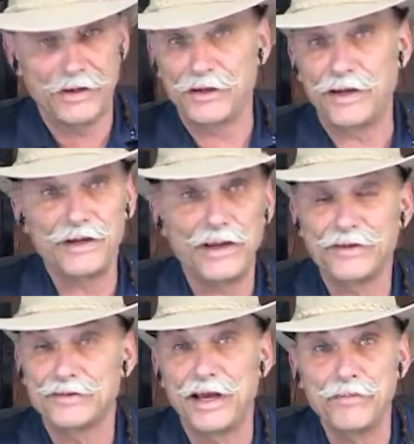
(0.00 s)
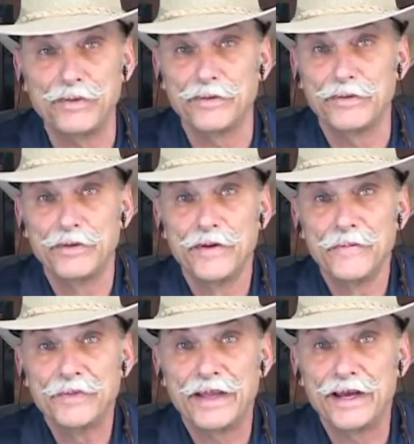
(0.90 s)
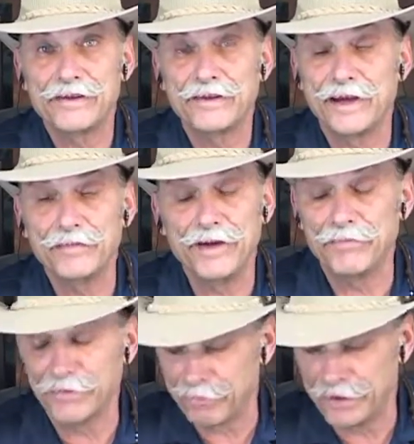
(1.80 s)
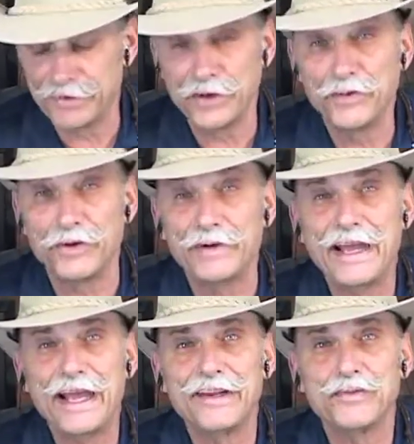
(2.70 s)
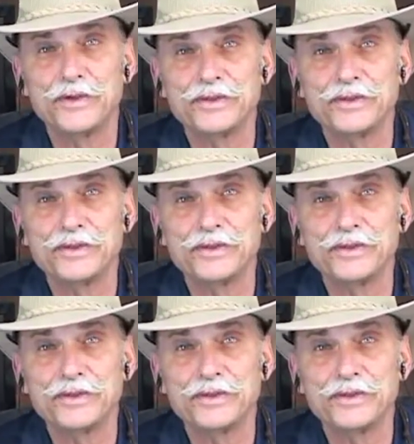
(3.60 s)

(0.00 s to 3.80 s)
I can't stop you. I said, I'm, I'm, please go there, but ask